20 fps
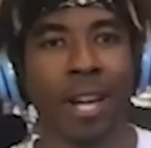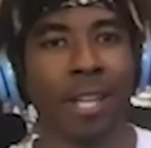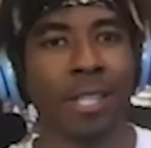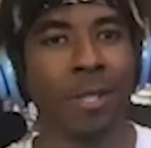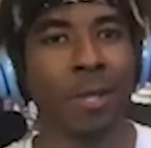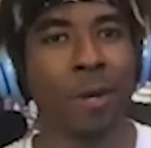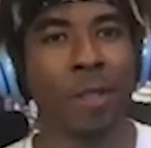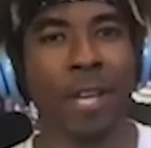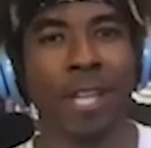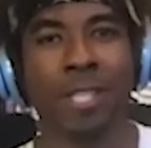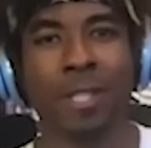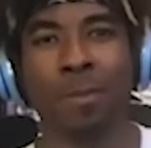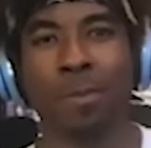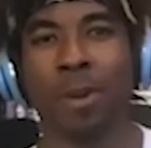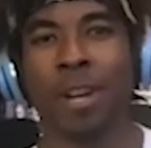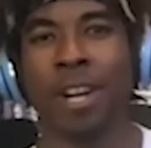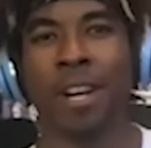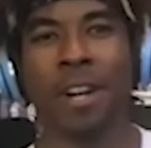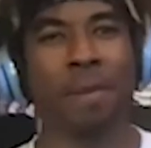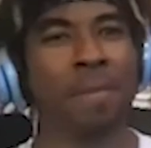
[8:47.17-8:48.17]
I saw that
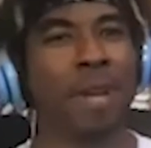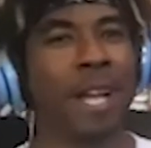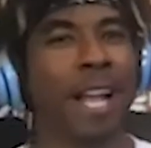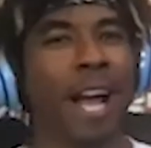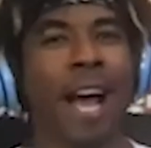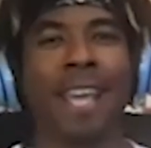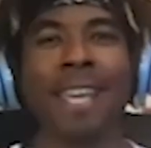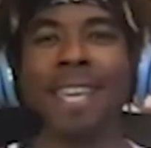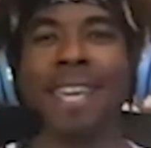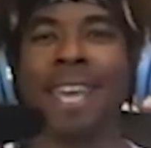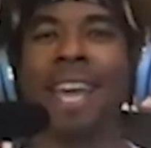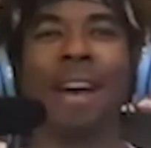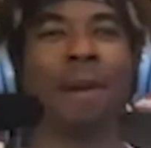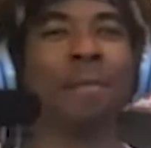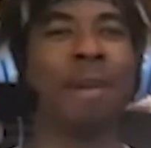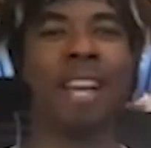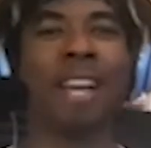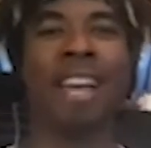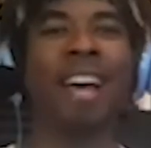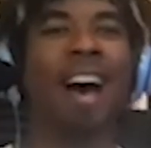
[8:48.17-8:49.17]
spread, and I'm like,
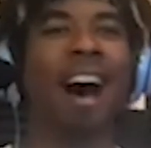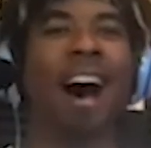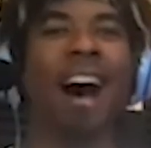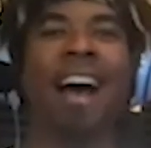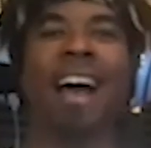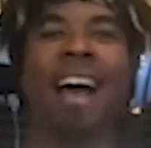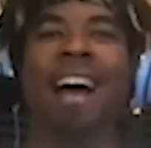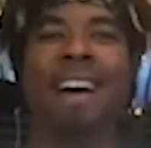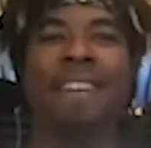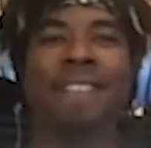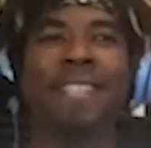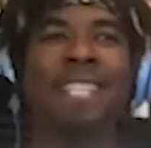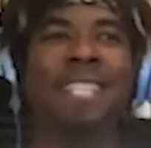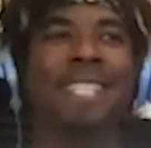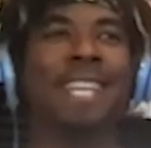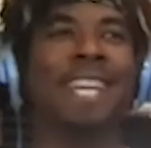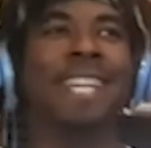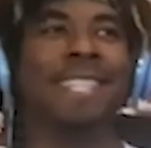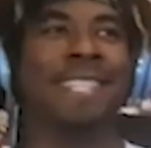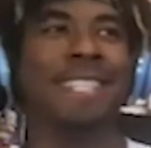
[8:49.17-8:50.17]
I have to
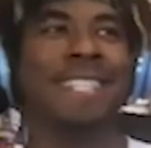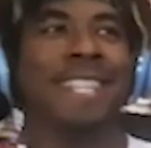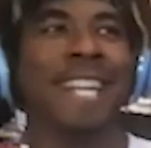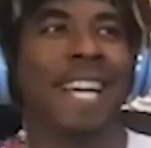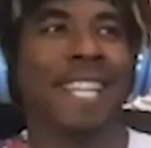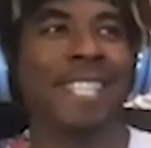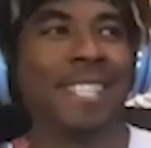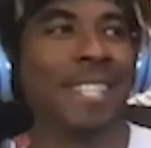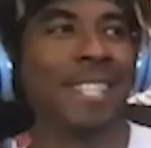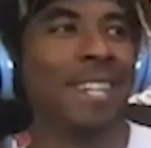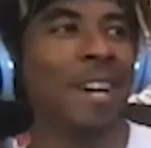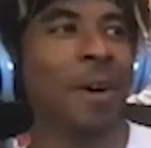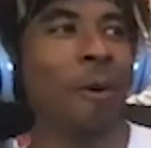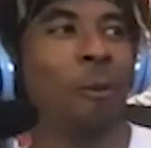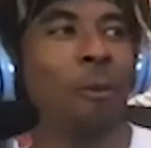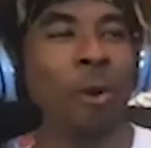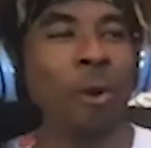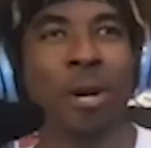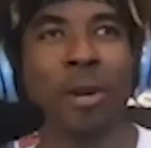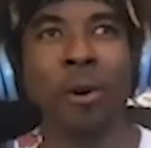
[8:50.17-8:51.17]
take the Nets,
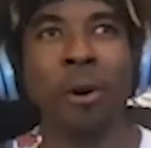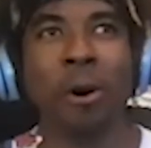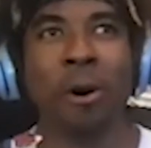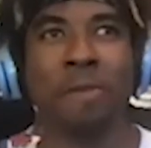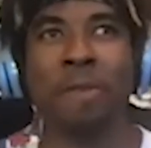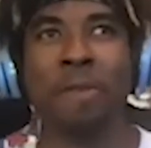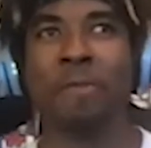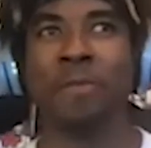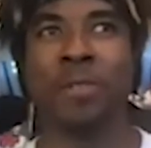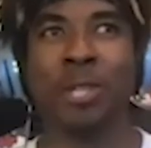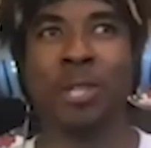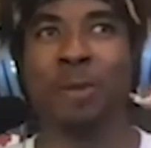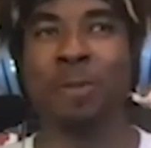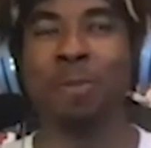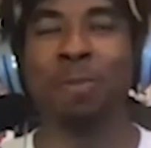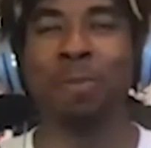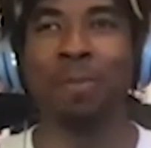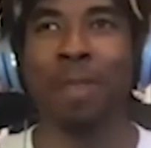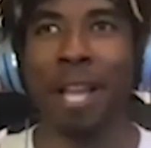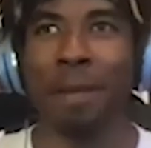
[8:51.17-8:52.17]
one, off of just
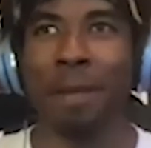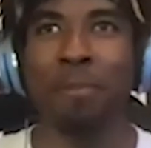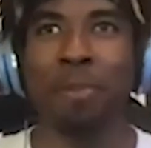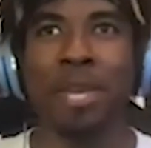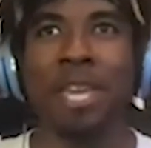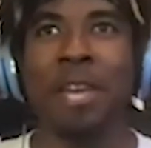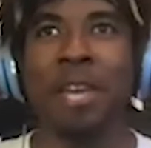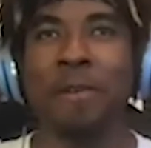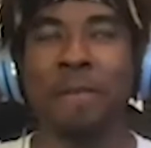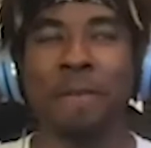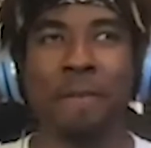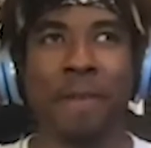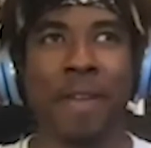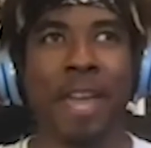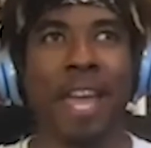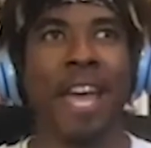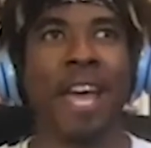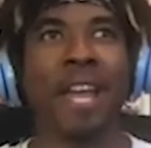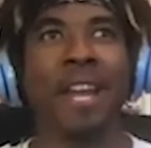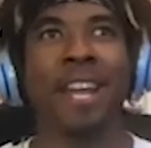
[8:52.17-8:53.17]
being a
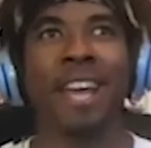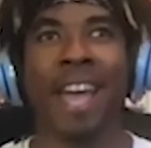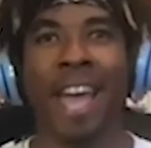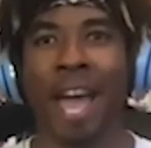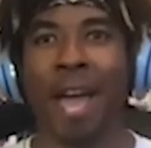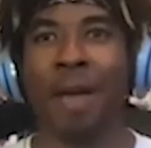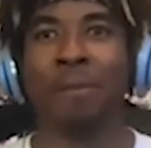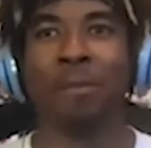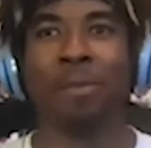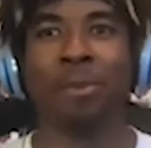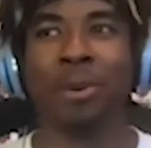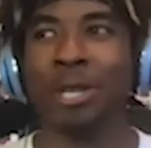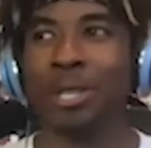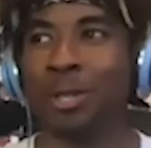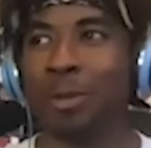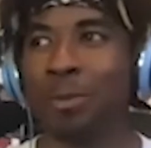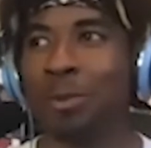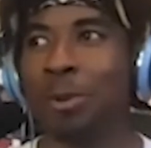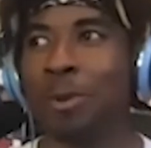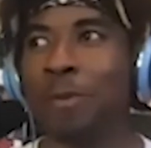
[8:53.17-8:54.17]
fan and
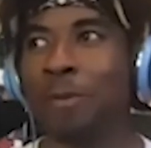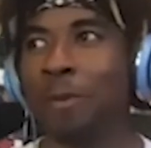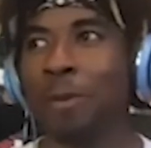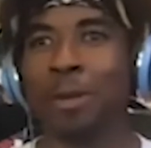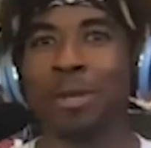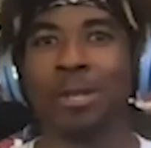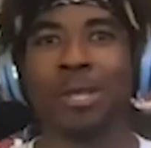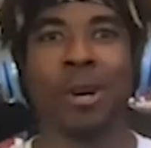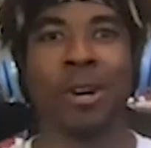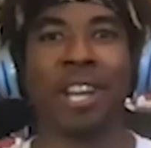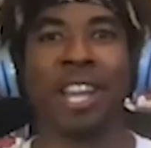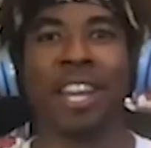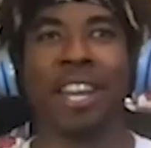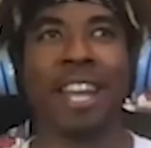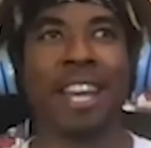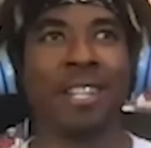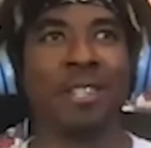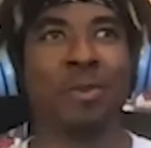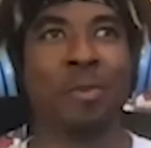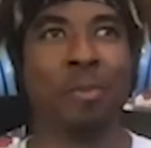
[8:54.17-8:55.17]
principle for the Talkin
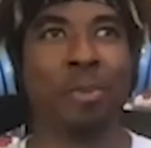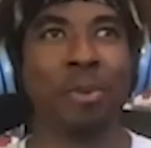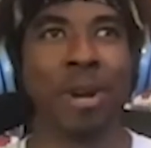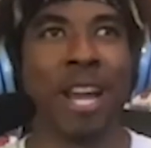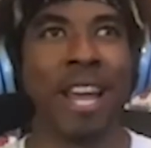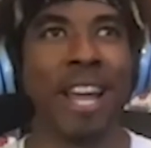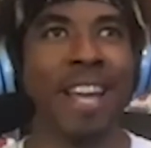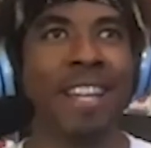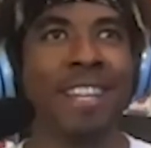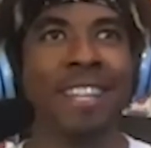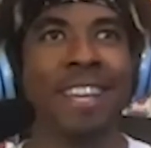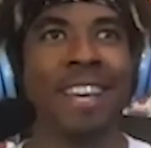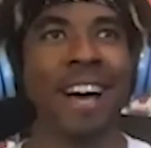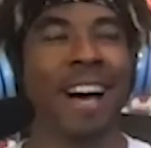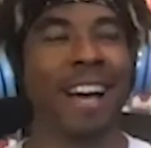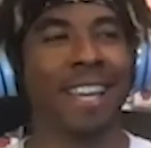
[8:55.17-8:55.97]
Nets brand.